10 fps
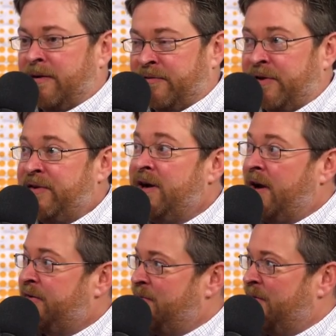existing
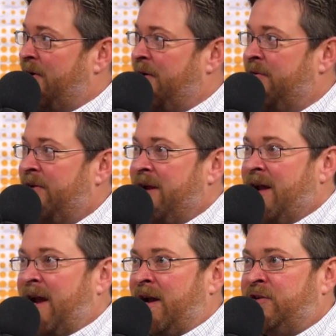customer of ours,
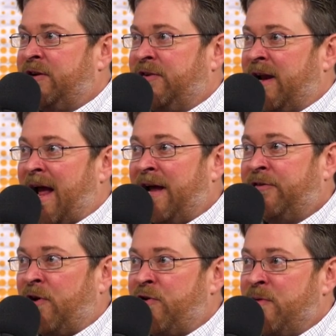and she said, I
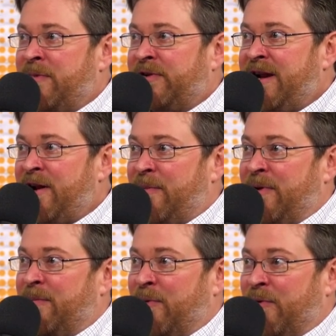saw your mosquito
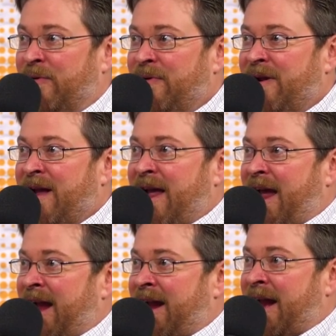billboard
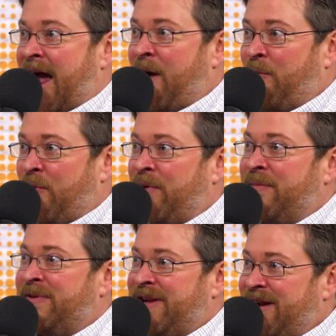and I want a
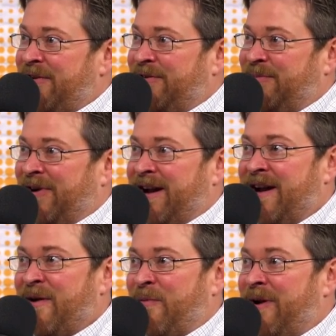mosquito spray.
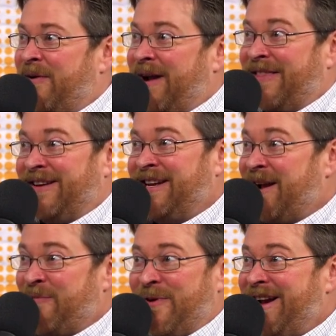Well, at the
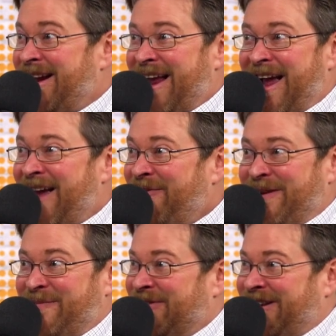time we didn't have
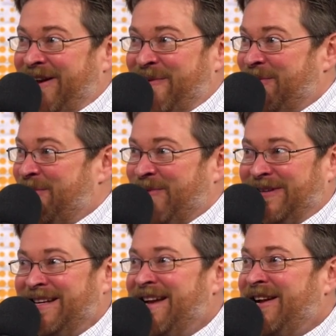any mosquito billboards.